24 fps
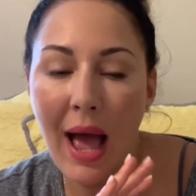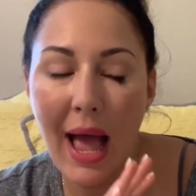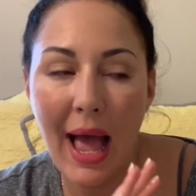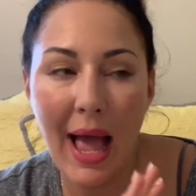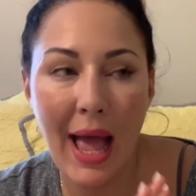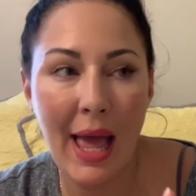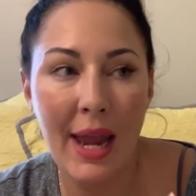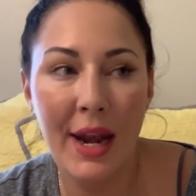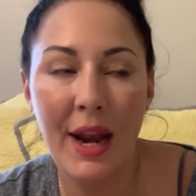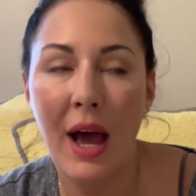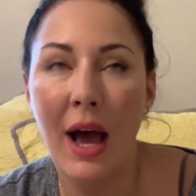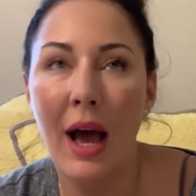
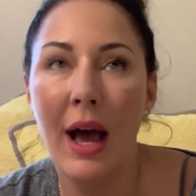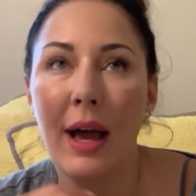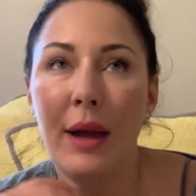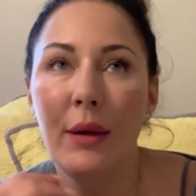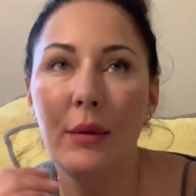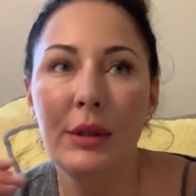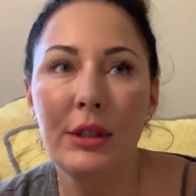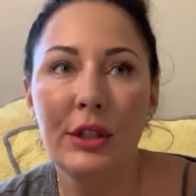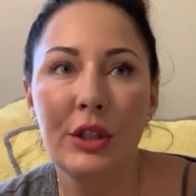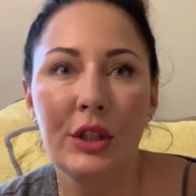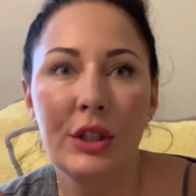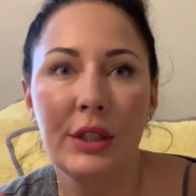And I
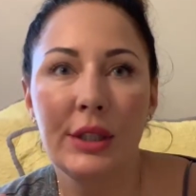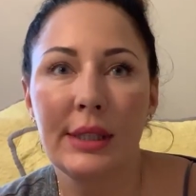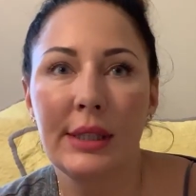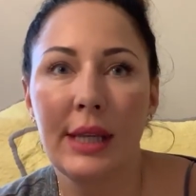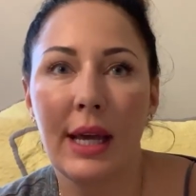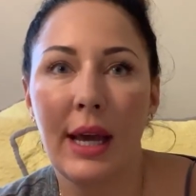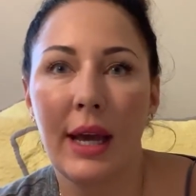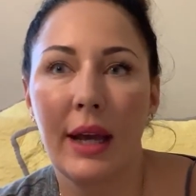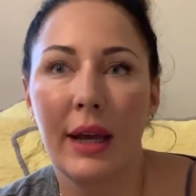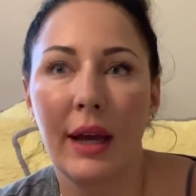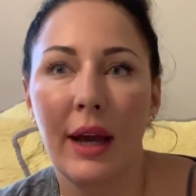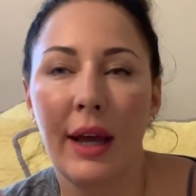was just
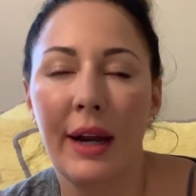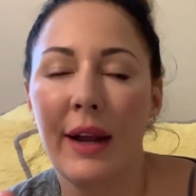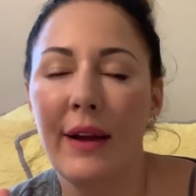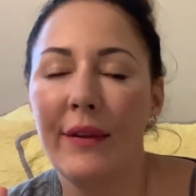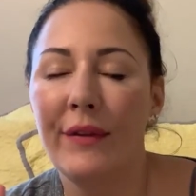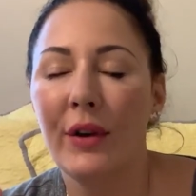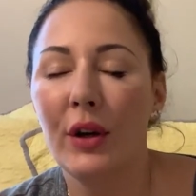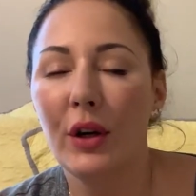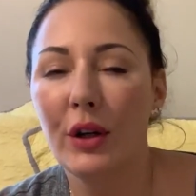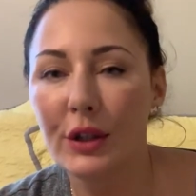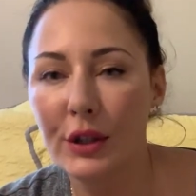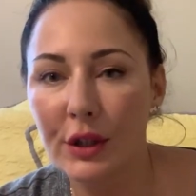like, and
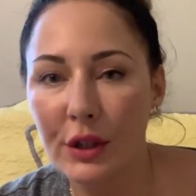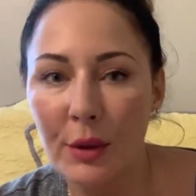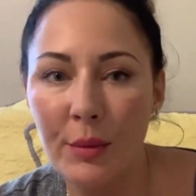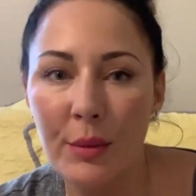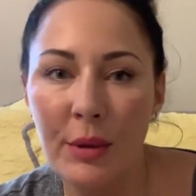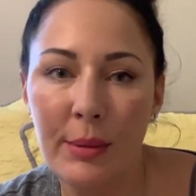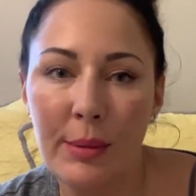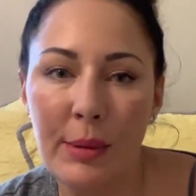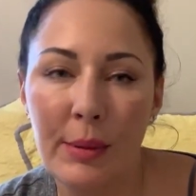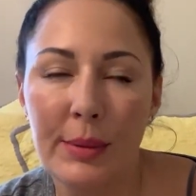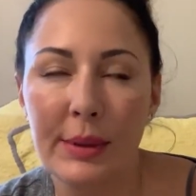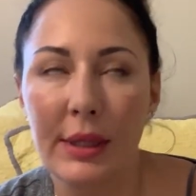I've heard so
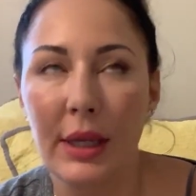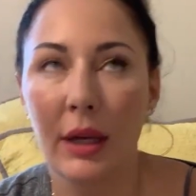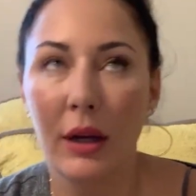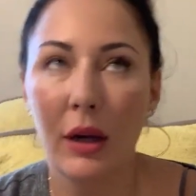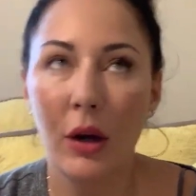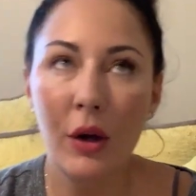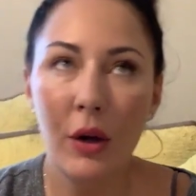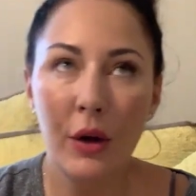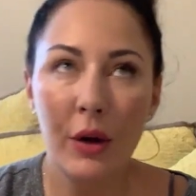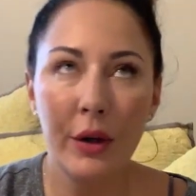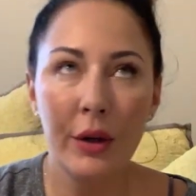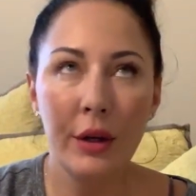many people say like,
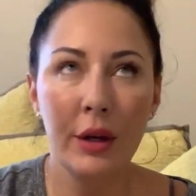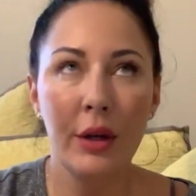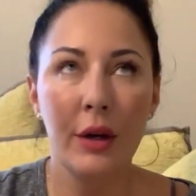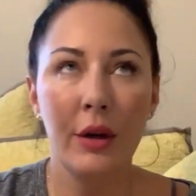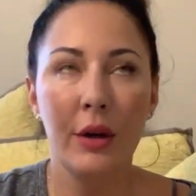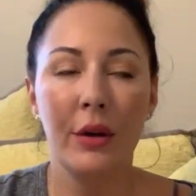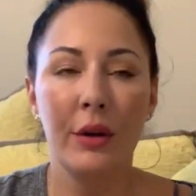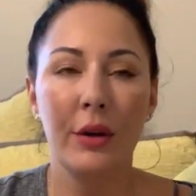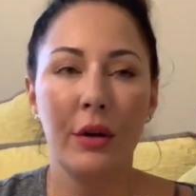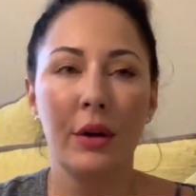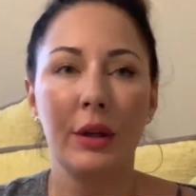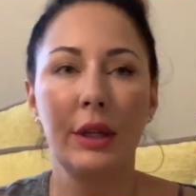oh, you
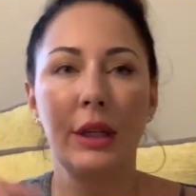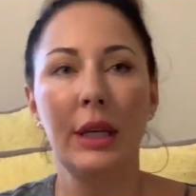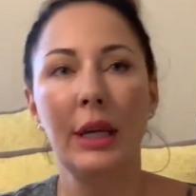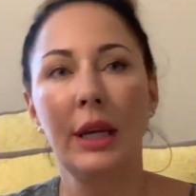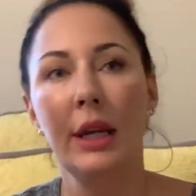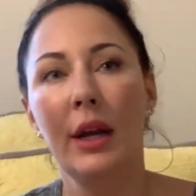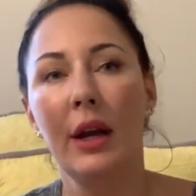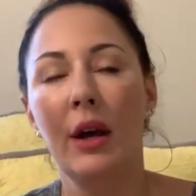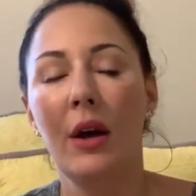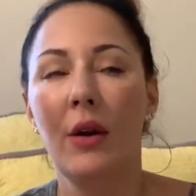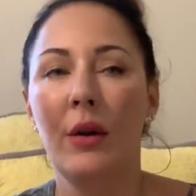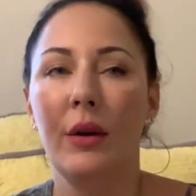know, you're on
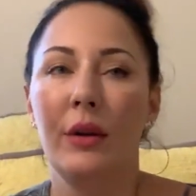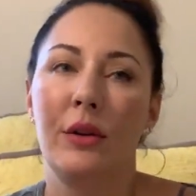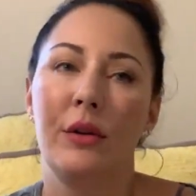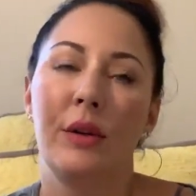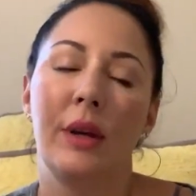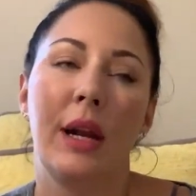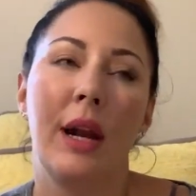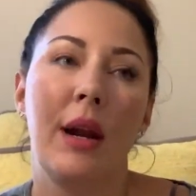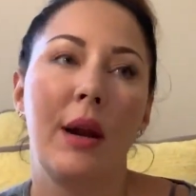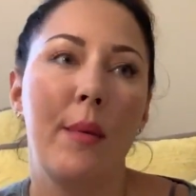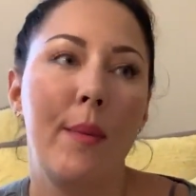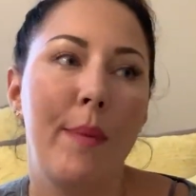keto and you
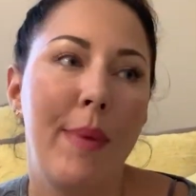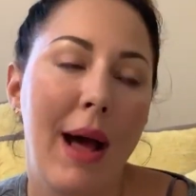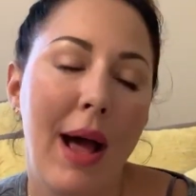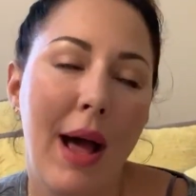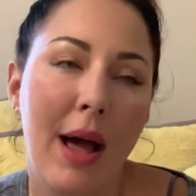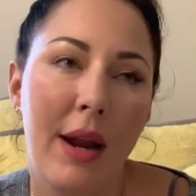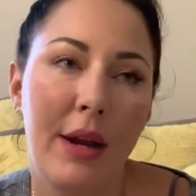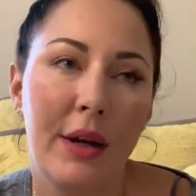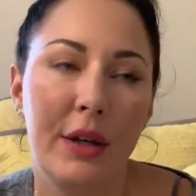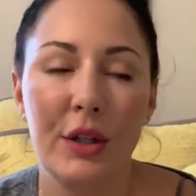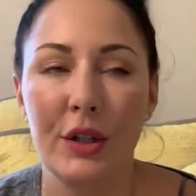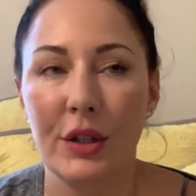get out of
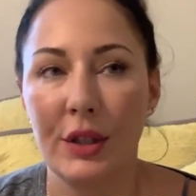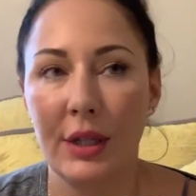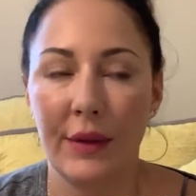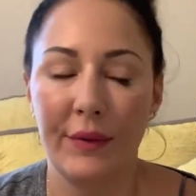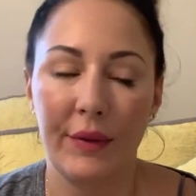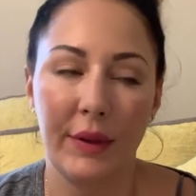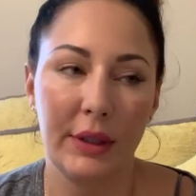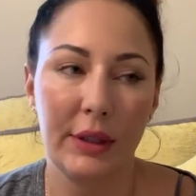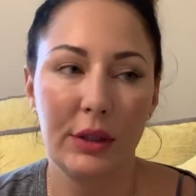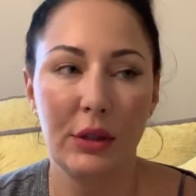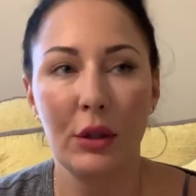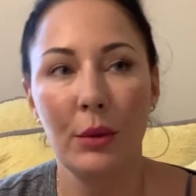bed and you just
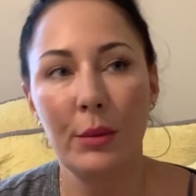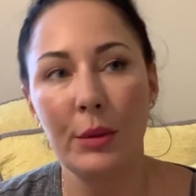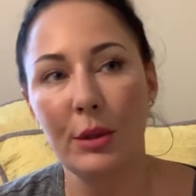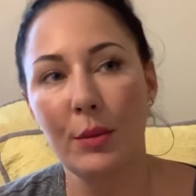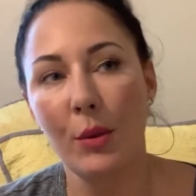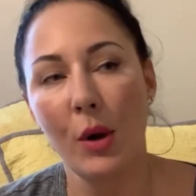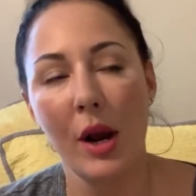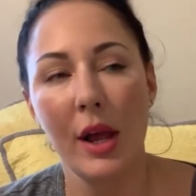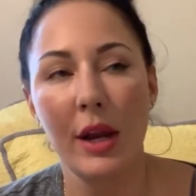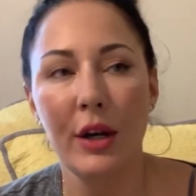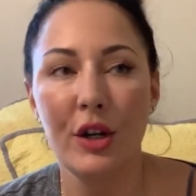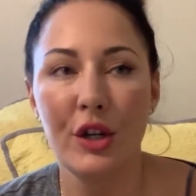have like so much
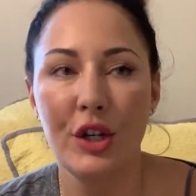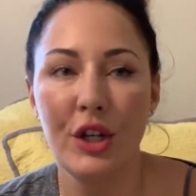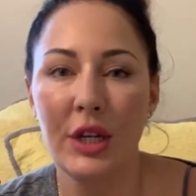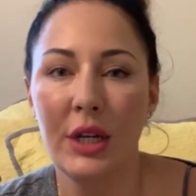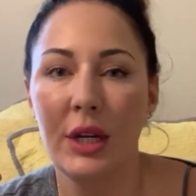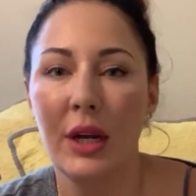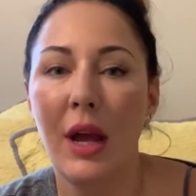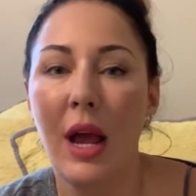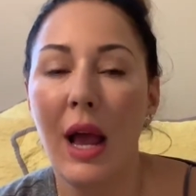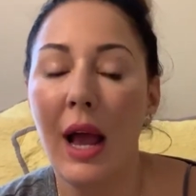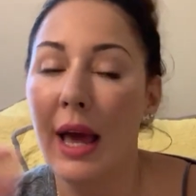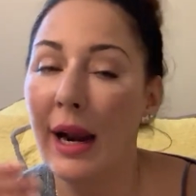more
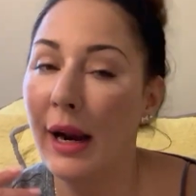energy.